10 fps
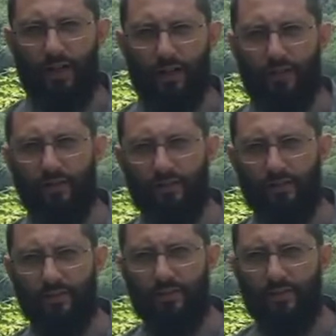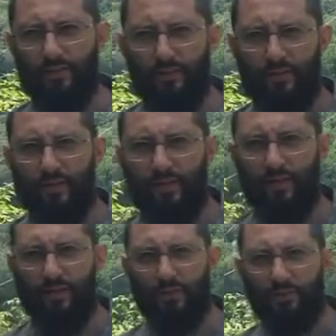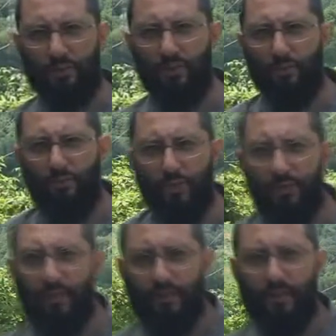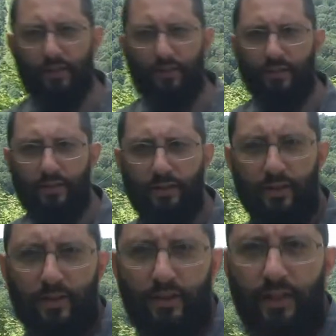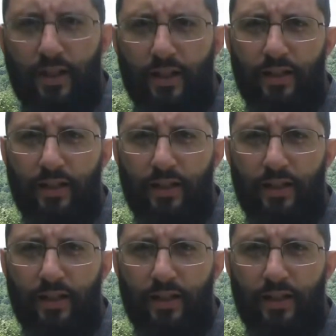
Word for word: mind. Right, there's a big old bug right there. Get